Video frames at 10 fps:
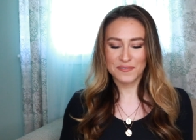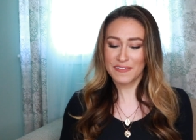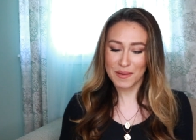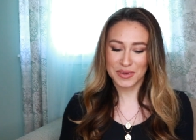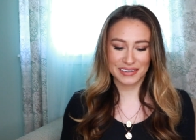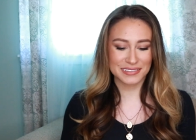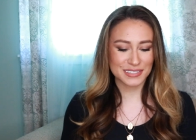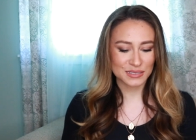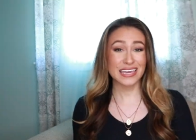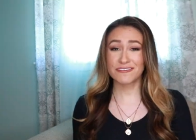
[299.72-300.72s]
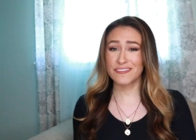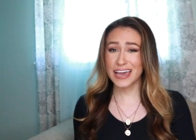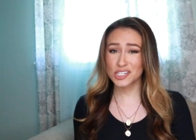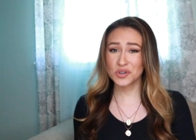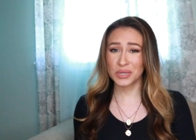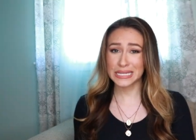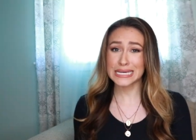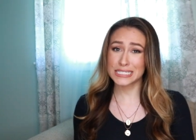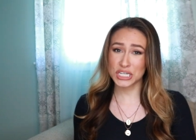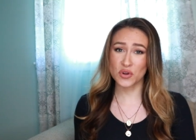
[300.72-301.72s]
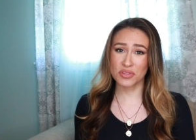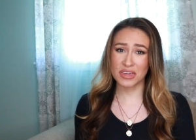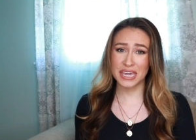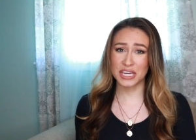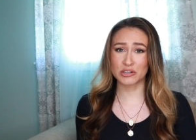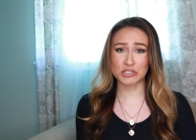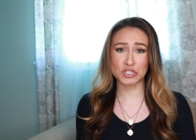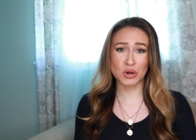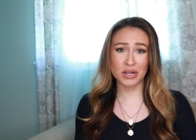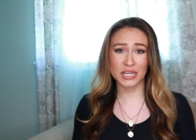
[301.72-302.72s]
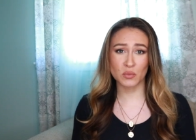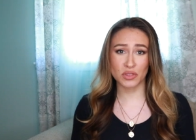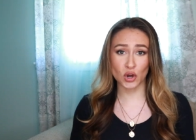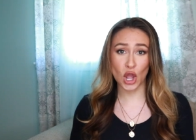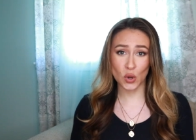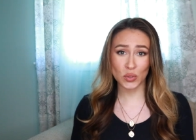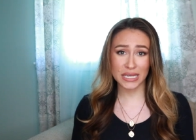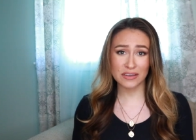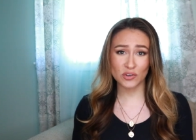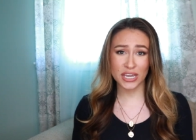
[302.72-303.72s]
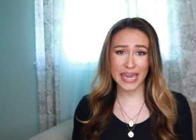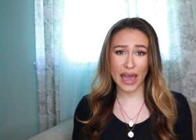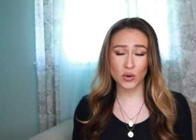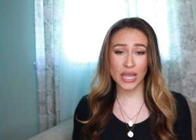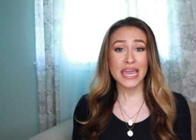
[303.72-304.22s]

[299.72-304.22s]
fabulous. If fashion really isn't your thing and you're struggling with your own evening gown,